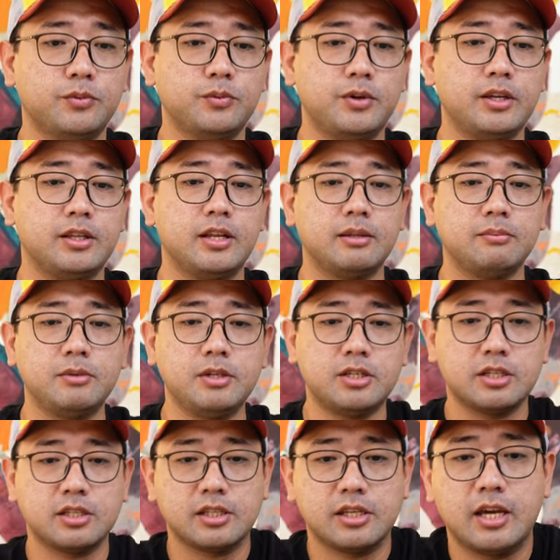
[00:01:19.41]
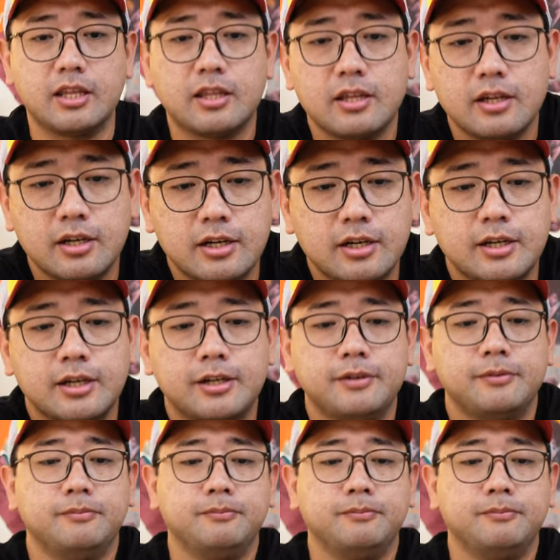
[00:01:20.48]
Wait, let me just get, uh,